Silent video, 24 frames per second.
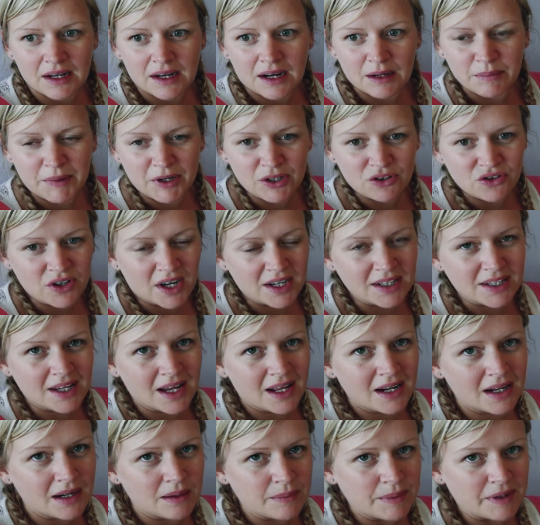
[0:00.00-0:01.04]
I may try and
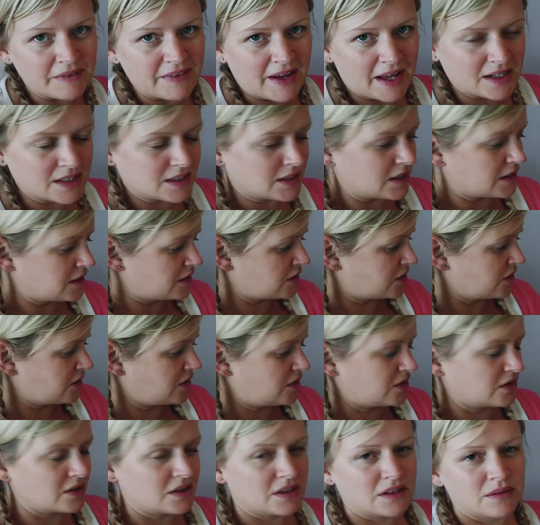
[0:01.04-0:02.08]
get a little bit of editing
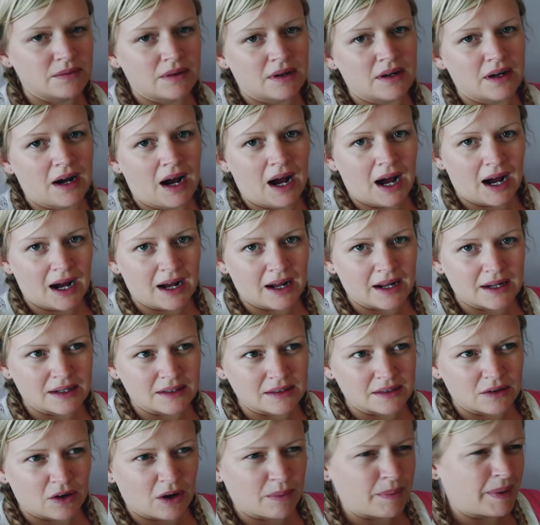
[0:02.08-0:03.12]
done,
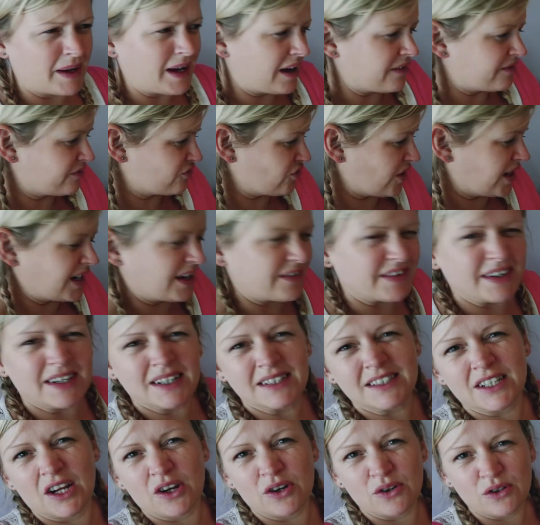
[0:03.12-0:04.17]
and or I might have, try and have
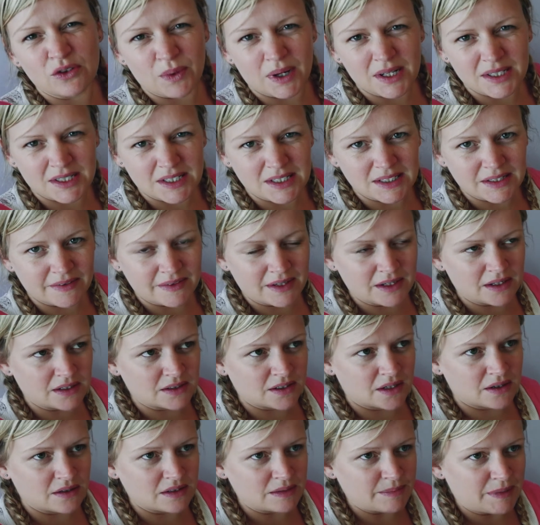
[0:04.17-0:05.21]
a little doze whilst he's having a
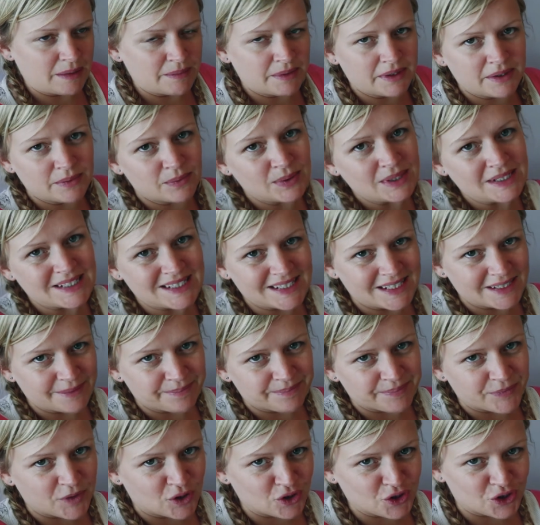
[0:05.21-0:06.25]
little doze maybe. We'll see,
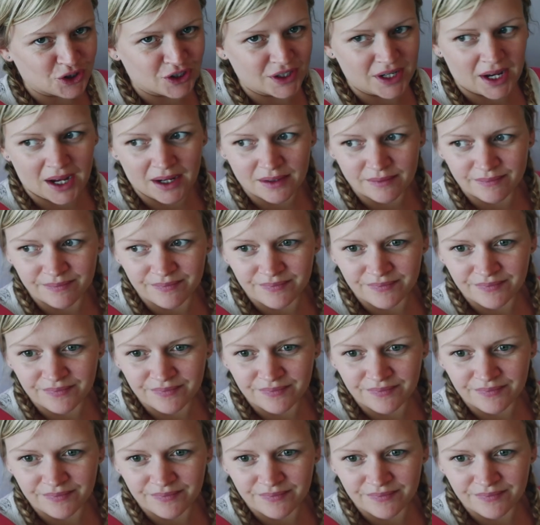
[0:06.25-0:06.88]
not sure yet.